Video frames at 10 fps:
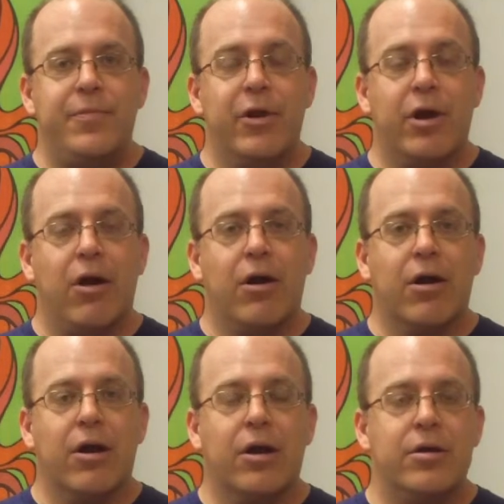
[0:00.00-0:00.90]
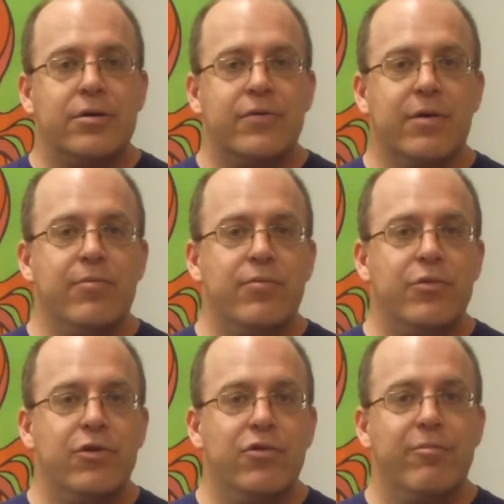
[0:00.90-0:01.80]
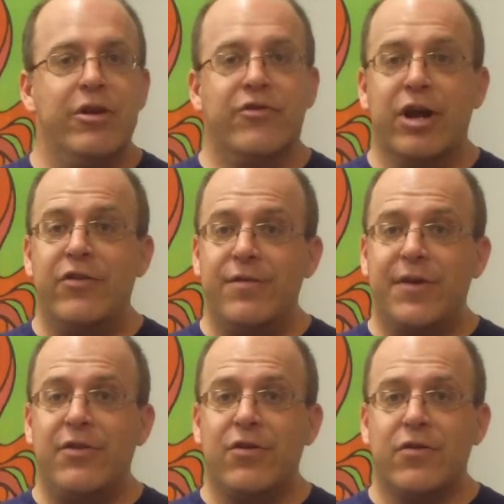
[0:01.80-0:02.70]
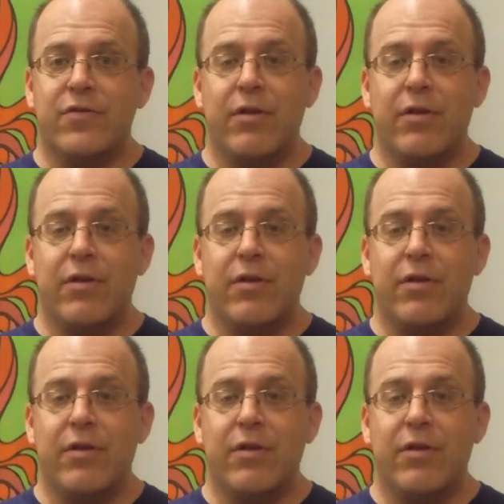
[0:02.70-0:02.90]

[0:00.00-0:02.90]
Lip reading: There are some new administration features.